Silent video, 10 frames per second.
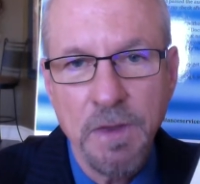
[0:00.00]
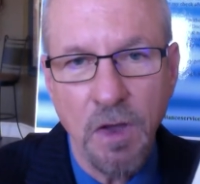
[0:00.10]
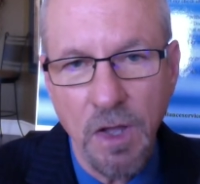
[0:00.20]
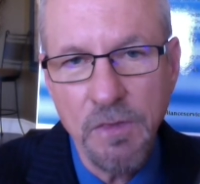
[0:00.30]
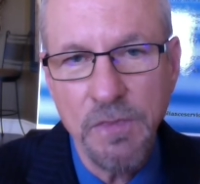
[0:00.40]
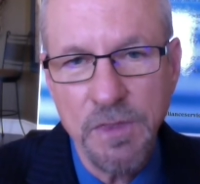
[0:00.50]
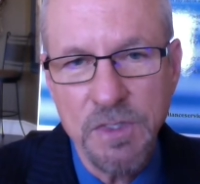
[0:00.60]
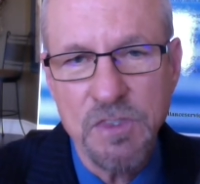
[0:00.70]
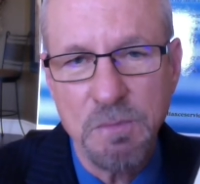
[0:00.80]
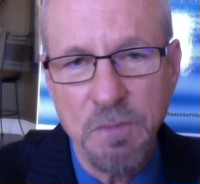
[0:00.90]
all the
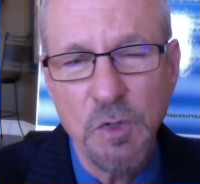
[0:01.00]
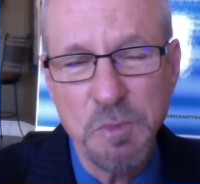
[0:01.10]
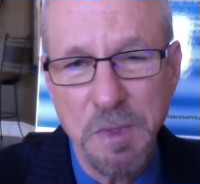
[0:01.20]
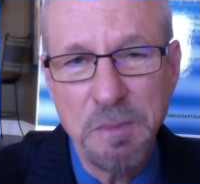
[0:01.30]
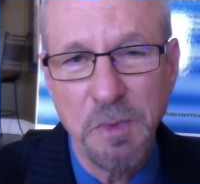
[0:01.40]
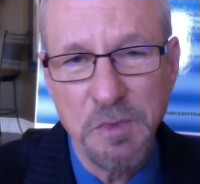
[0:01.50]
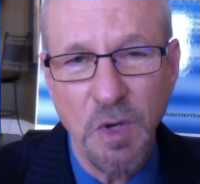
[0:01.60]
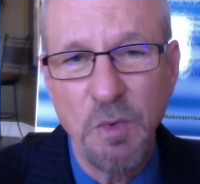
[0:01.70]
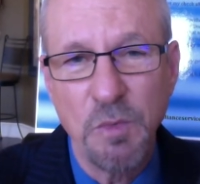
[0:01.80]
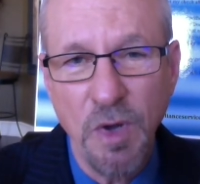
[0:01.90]
things that most people
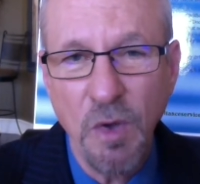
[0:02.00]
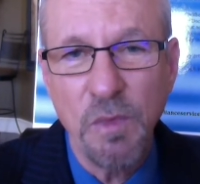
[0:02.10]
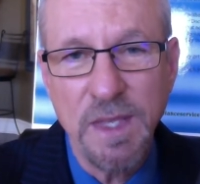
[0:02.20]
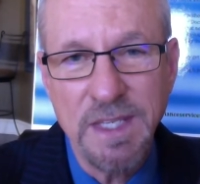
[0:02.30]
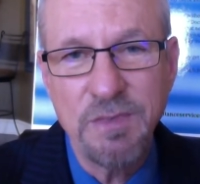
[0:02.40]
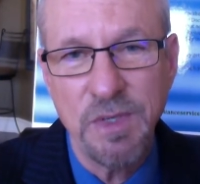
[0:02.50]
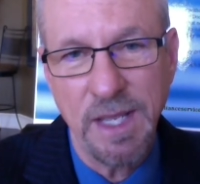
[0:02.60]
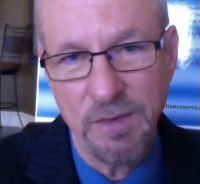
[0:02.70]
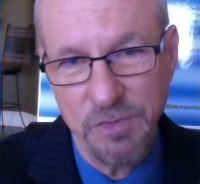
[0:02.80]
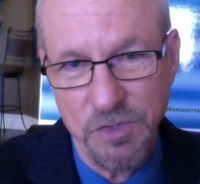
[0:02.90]
don't know they even
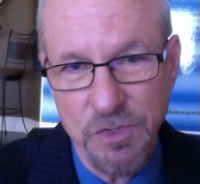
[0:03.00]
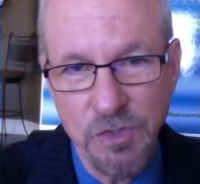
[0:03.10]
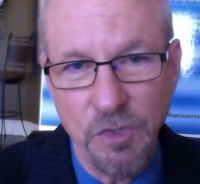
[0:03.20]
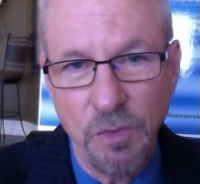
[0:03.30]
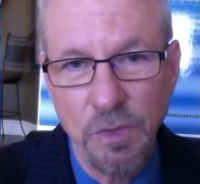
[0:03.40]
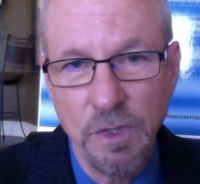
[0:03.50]
have to do,